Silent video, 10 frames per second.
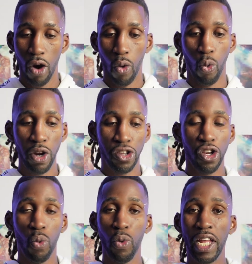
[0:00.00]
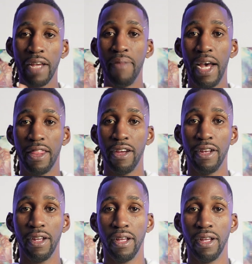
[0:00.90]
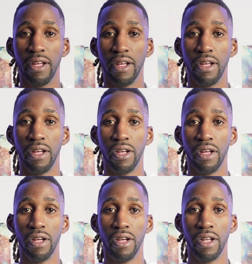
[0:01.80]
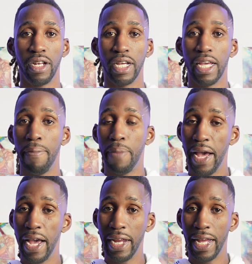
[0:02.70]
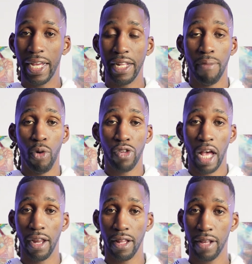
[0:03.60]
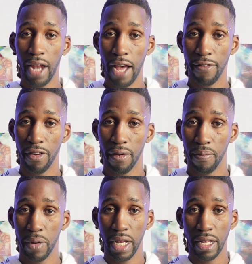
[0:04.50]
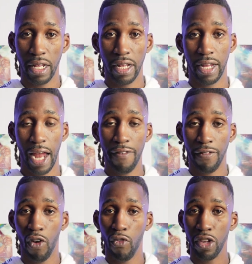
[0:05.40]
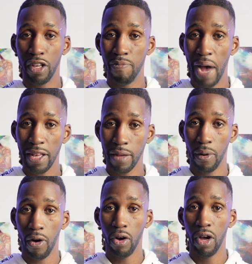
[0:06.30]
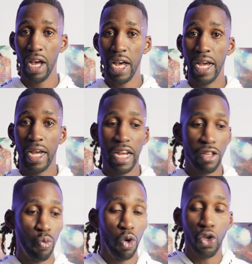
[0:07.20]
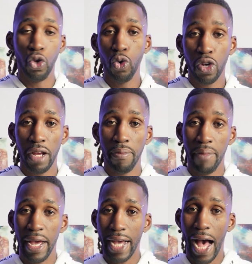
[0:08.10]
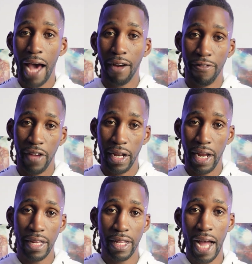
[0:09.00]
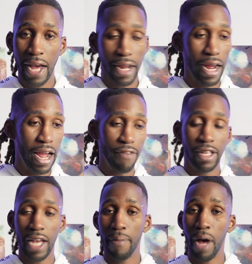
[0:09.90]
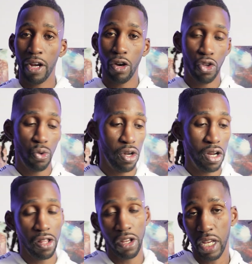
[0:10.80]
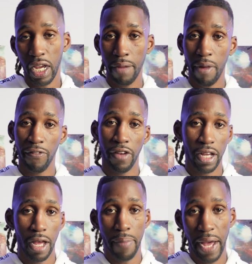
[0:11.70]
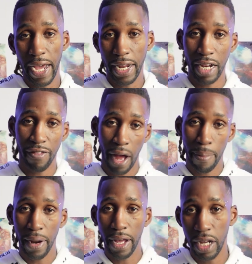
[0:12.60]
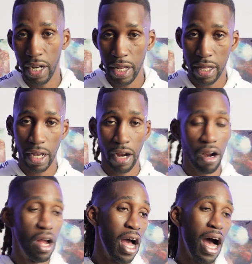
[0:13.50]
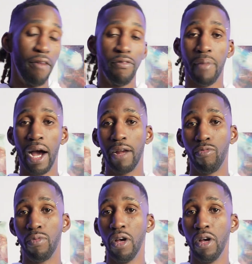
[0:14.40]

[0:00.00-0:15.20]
What is your winning method to get paid and get the most out of this life? Because in this life of overseas basketball, it's what you can make out of it. It's not that every time I go to another team, I'm finna get paid, and if I play good this year, my